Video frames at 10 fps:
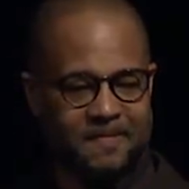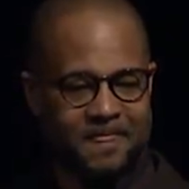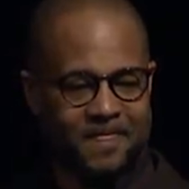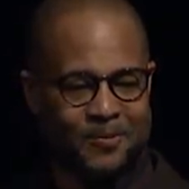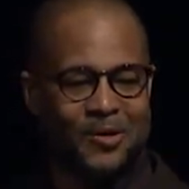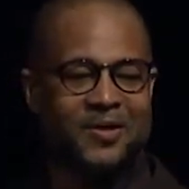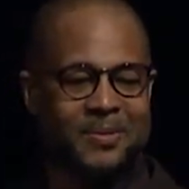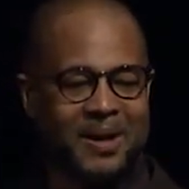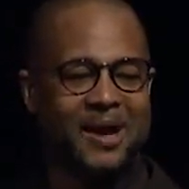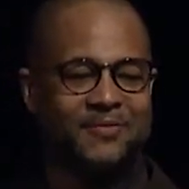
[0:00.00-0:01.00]
And one of them
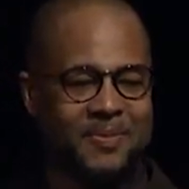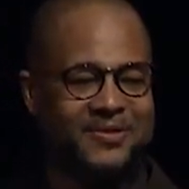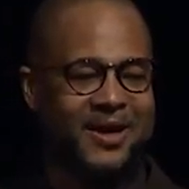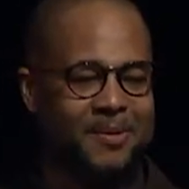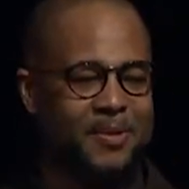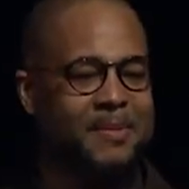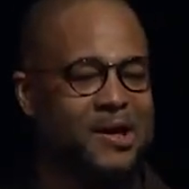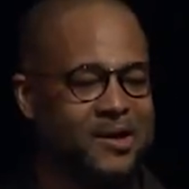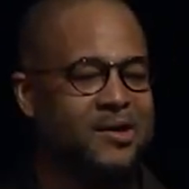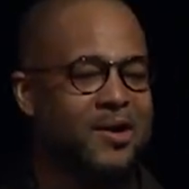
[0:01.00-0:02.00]
got up from the table,
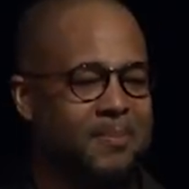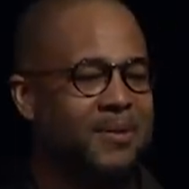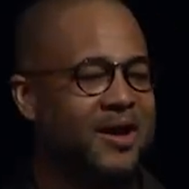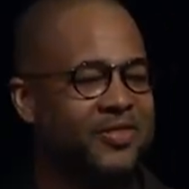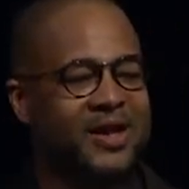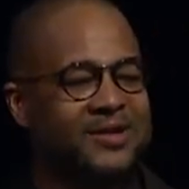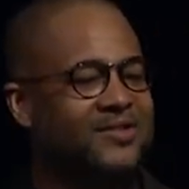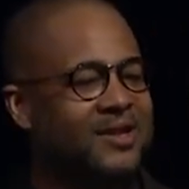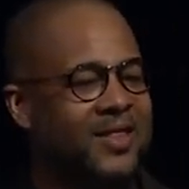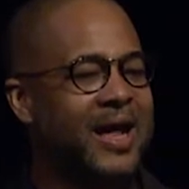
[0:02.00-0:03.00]
muttered under her breath, didn't
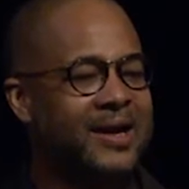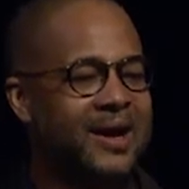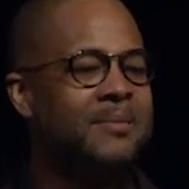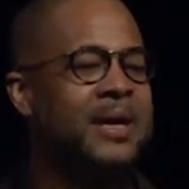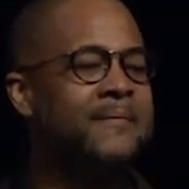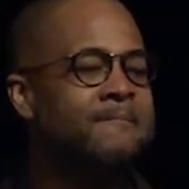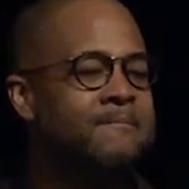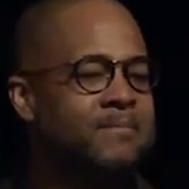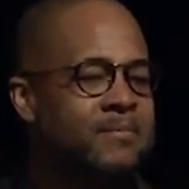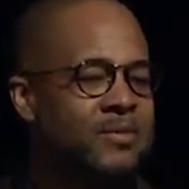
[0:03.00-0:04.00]
see that coming,
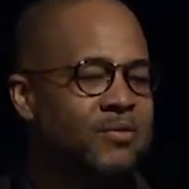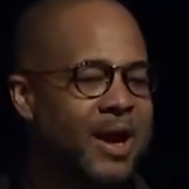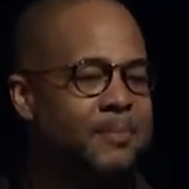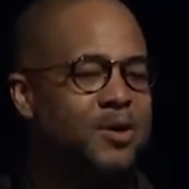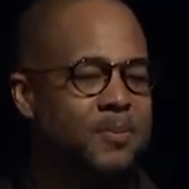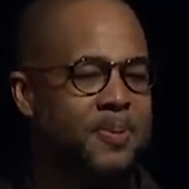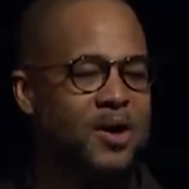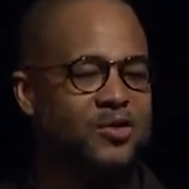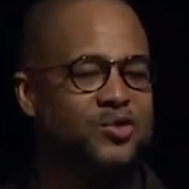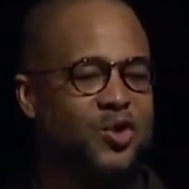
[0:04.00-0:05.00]
grabbed her
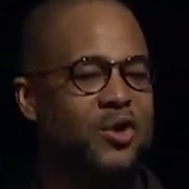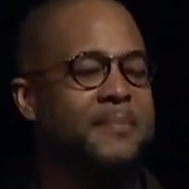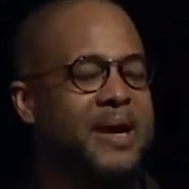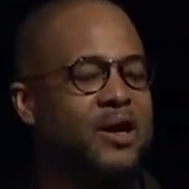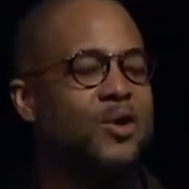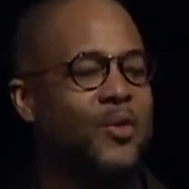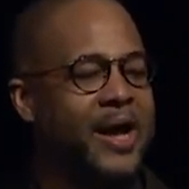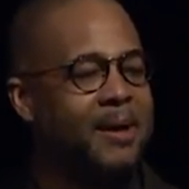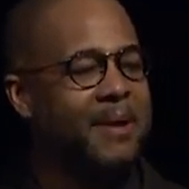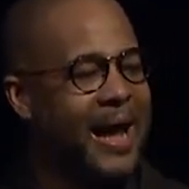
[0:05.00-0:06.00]
purse, was going to make her way
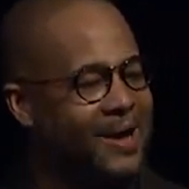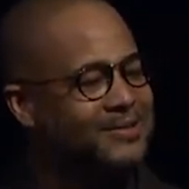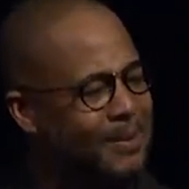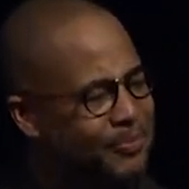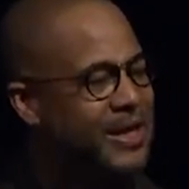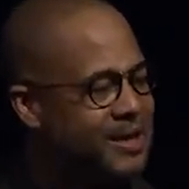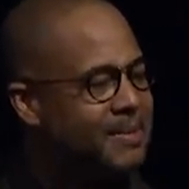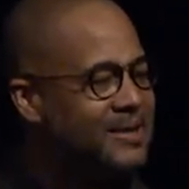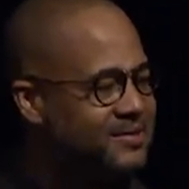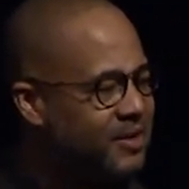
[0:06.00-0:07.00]
out my house. And I'm thinking to
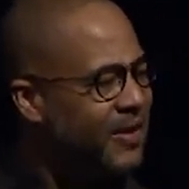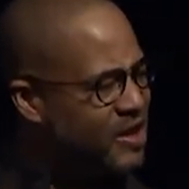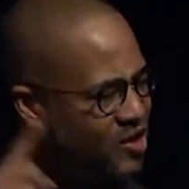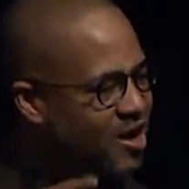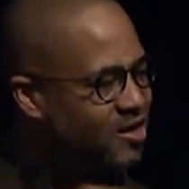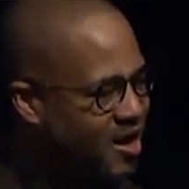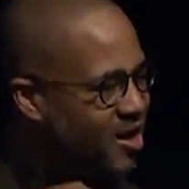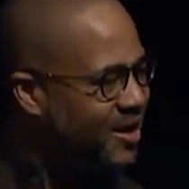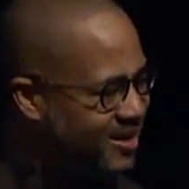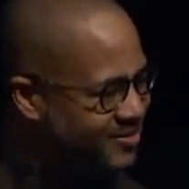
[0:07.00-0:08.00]
myself, and y'all
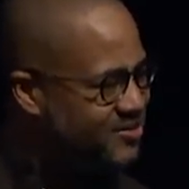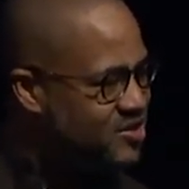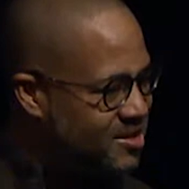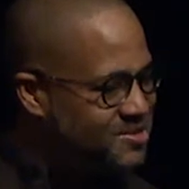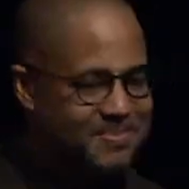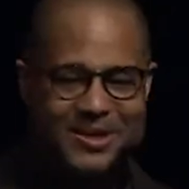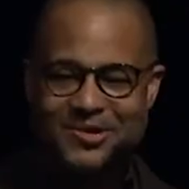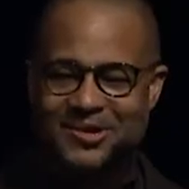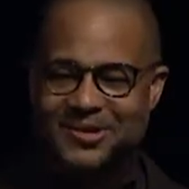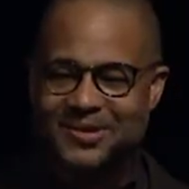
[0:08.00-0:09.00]
call us judgmental?